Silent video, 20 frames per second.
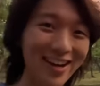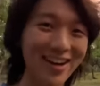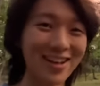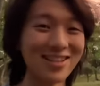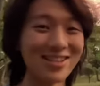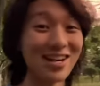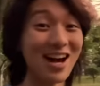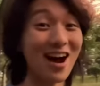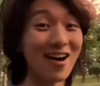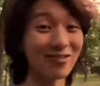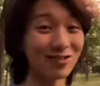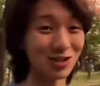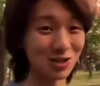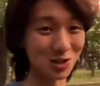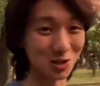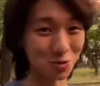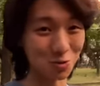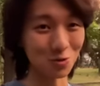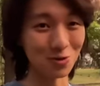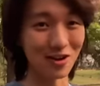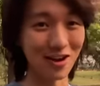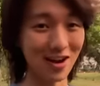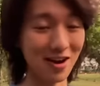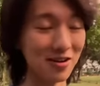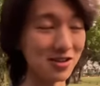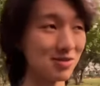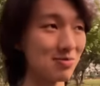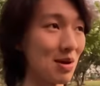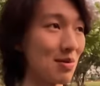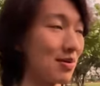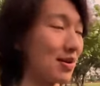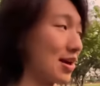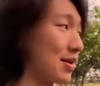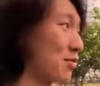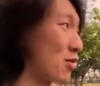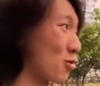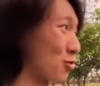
and it's after school now, so maybe they're more